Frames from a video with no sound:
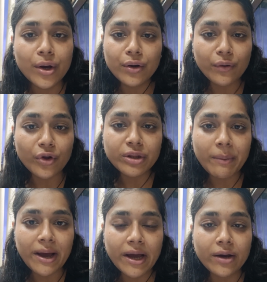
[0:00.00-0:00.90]
cloth
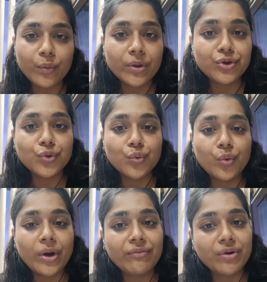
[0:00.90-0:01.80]
bag with you
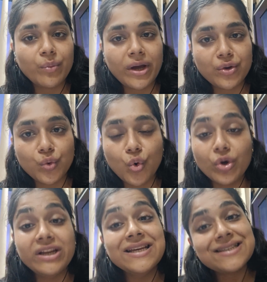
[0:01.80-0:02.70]
everywhere you go,
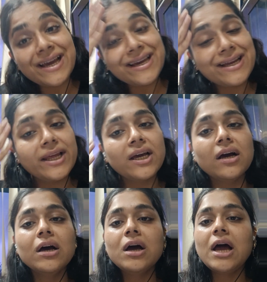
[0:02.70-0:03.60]
recycling
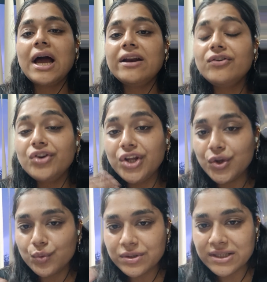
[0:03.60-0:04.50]
and
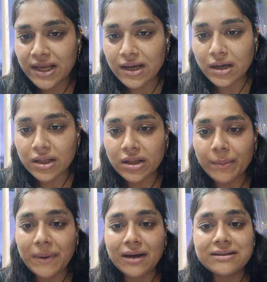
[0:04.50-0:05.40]
reusing the
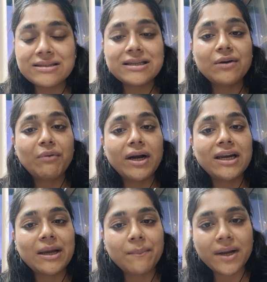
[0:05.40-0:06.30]
plastic, one
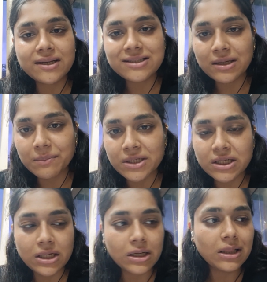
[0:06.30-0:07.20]
time plastic
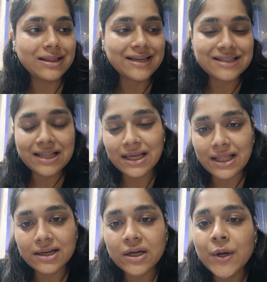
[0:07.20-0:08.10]
material, things like
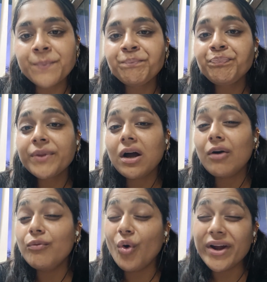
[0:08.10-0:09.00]
that.
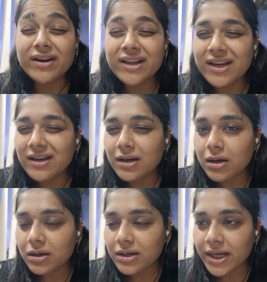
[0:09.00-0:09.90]
Avoiding
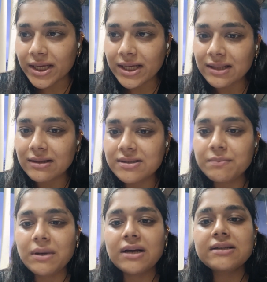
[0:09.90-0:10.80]
taking this
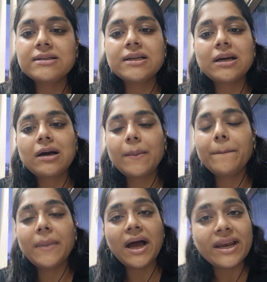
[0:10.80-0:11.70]
plastic,
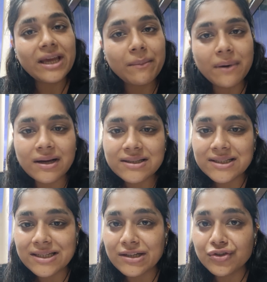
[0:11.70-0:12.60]
banning
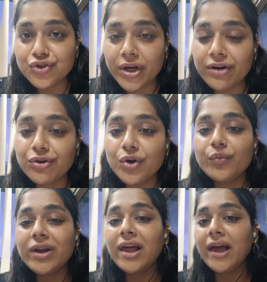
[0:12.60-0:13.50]
plastic in general
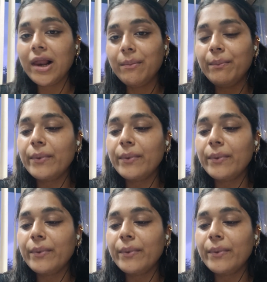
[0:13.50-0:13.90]
will help